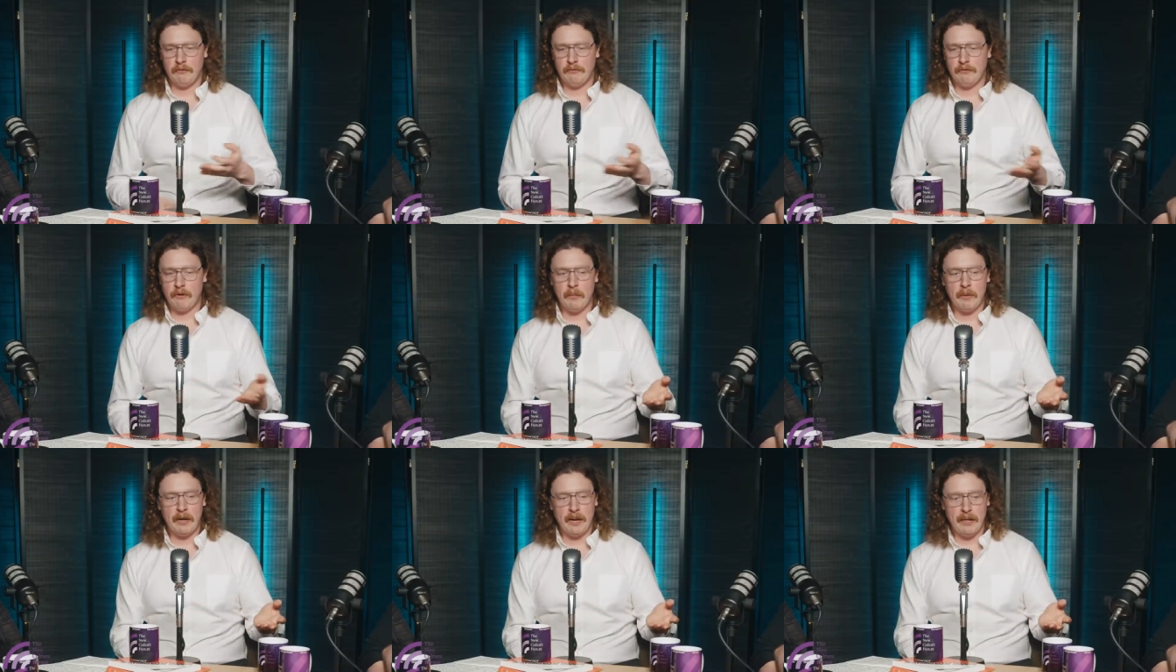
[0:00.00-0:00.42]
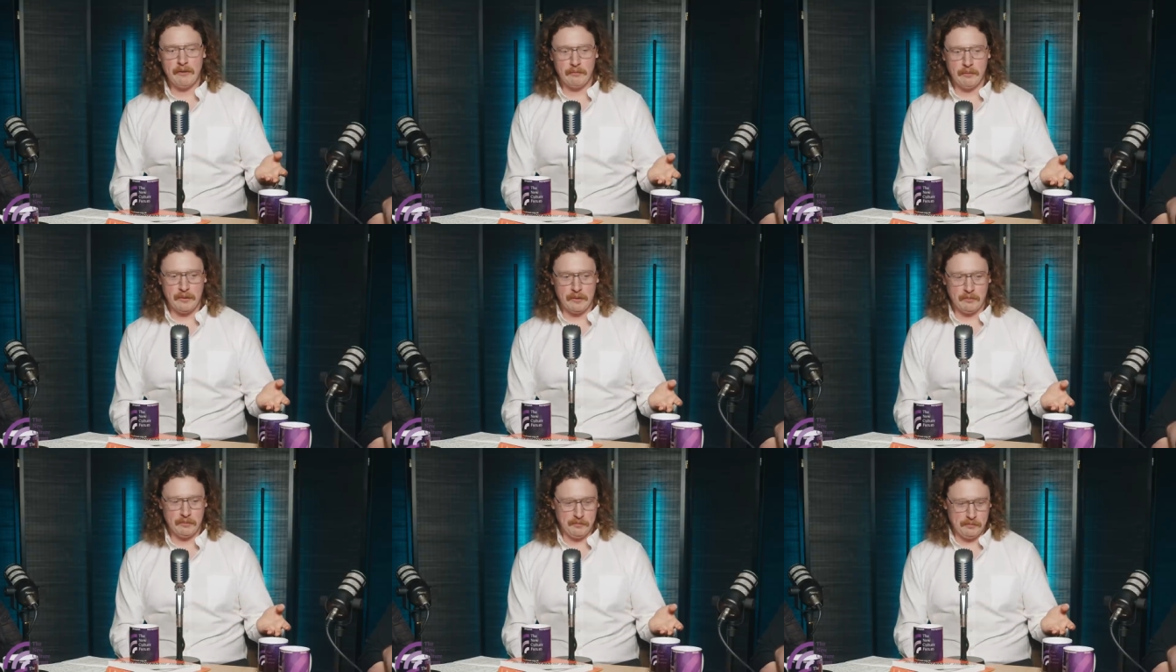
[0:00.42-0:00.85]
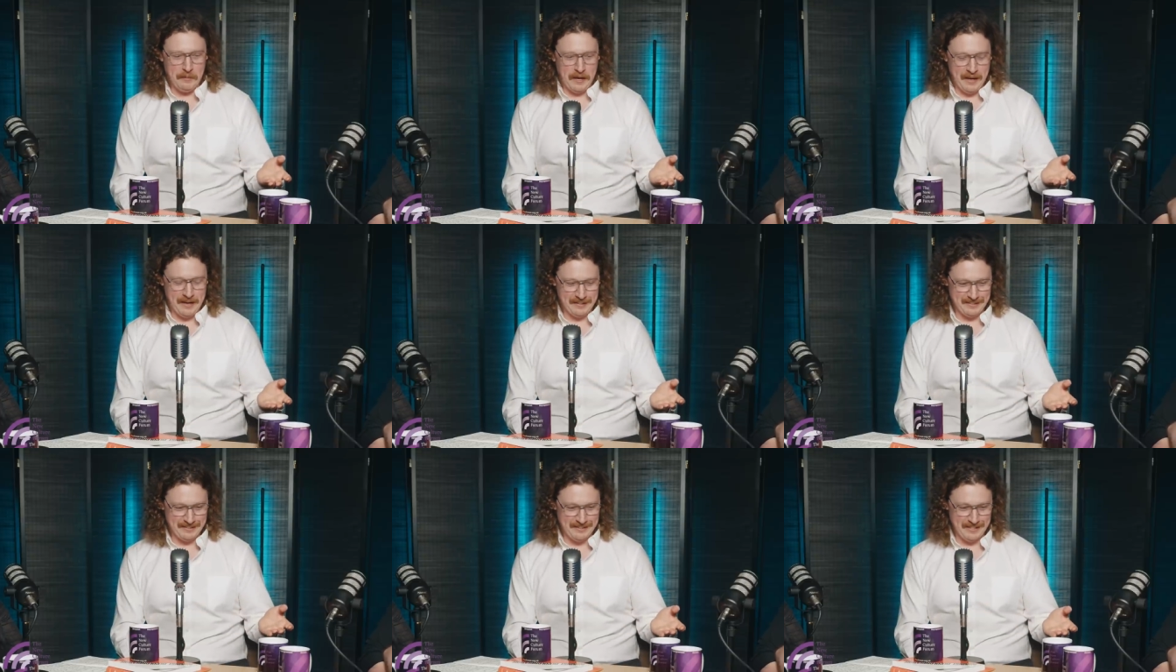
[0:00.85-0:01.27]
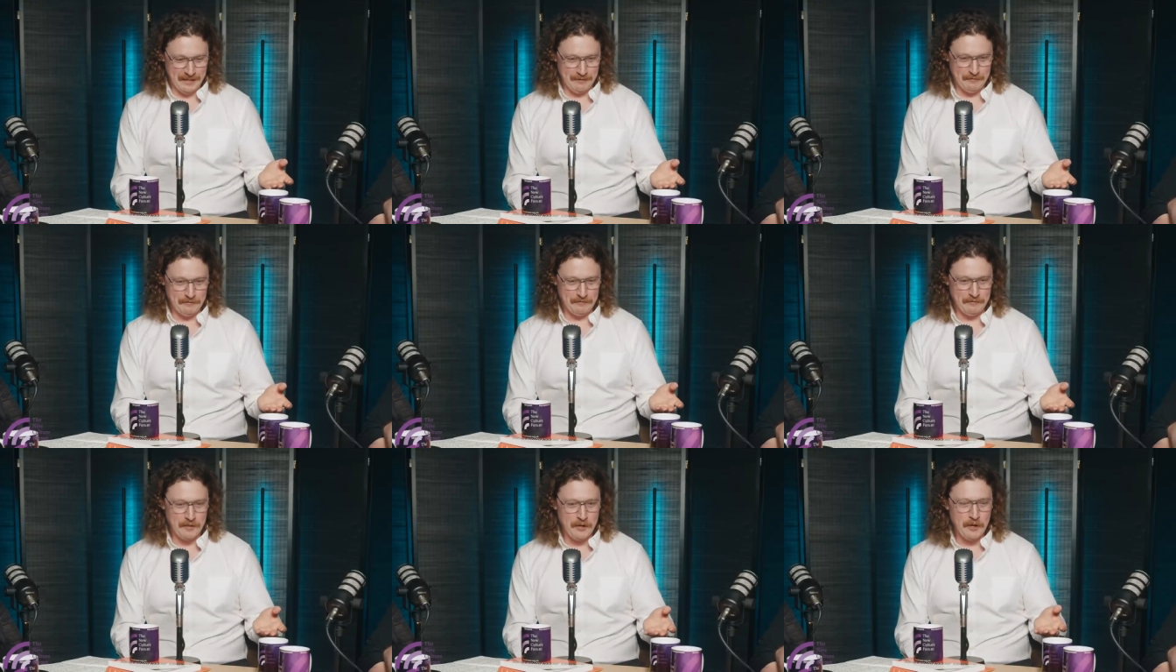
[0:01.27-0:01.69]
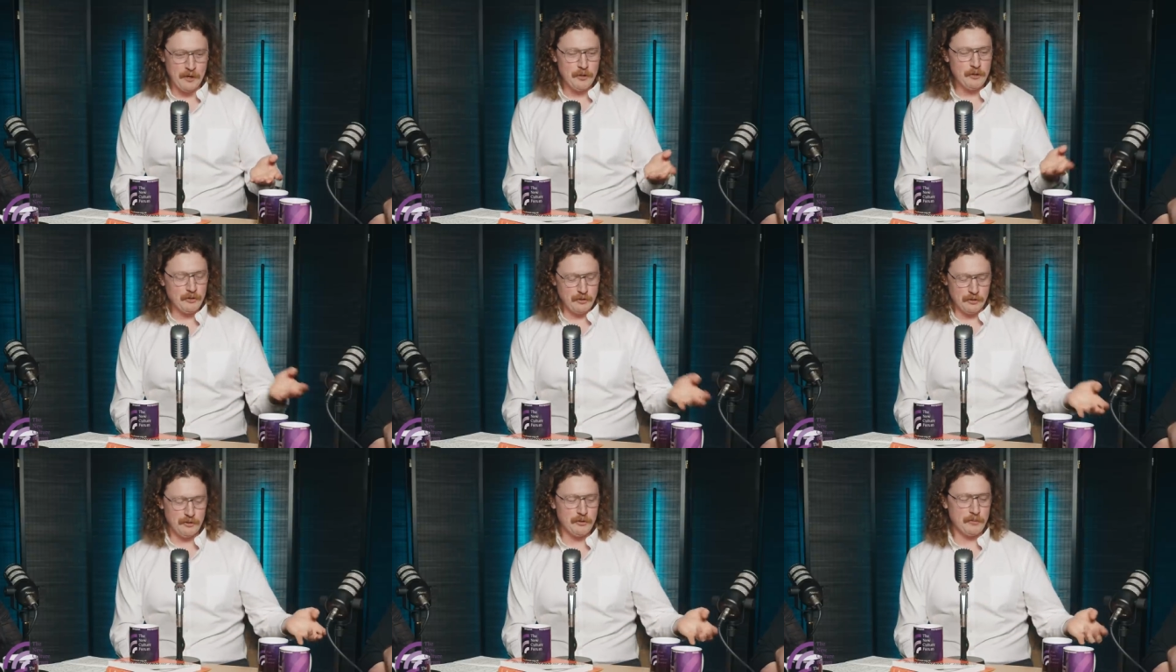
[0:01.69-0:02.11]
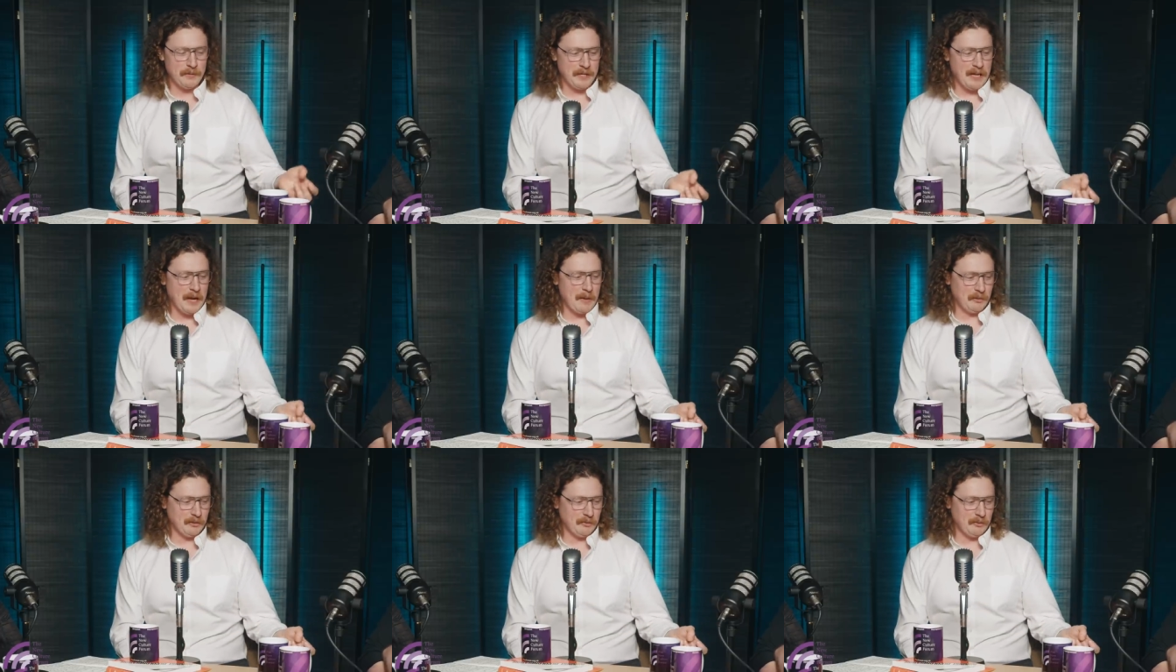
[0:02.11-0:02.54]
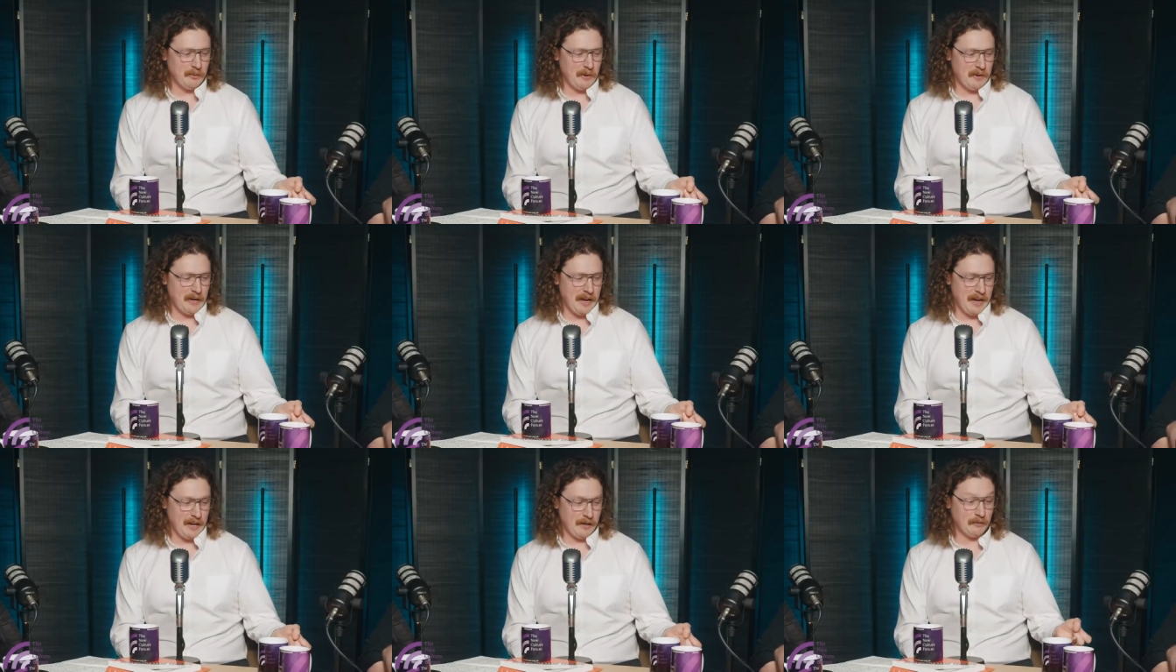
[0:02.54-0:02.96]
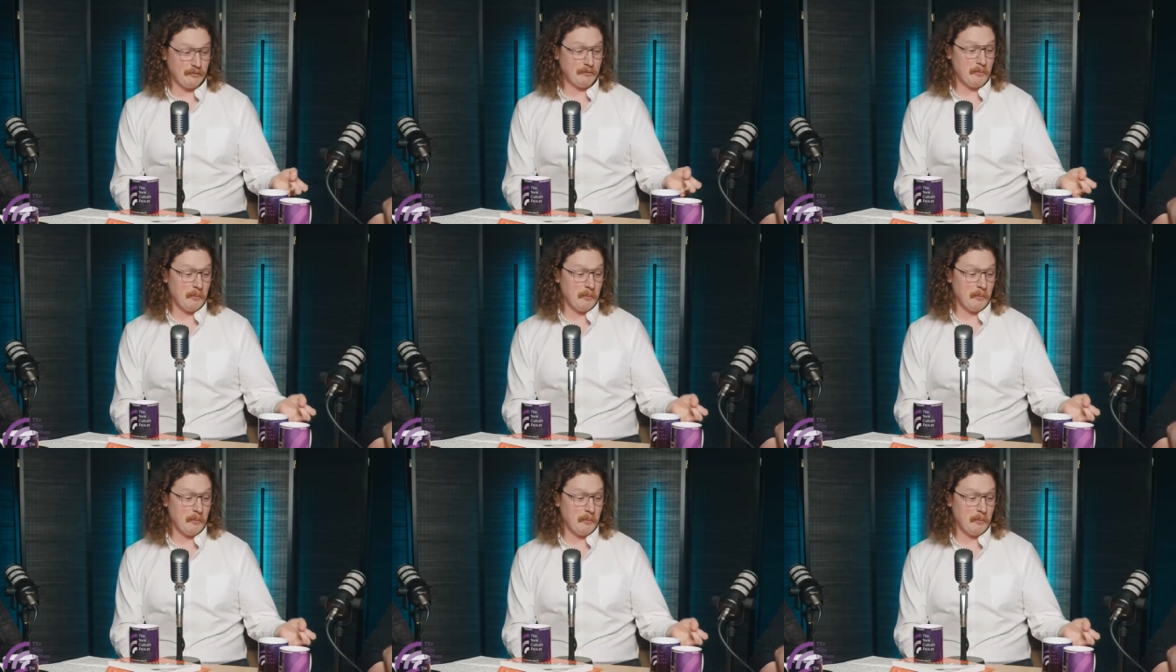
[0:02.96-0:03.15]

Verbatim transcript: from a left wing perspective, you should be able to own a house.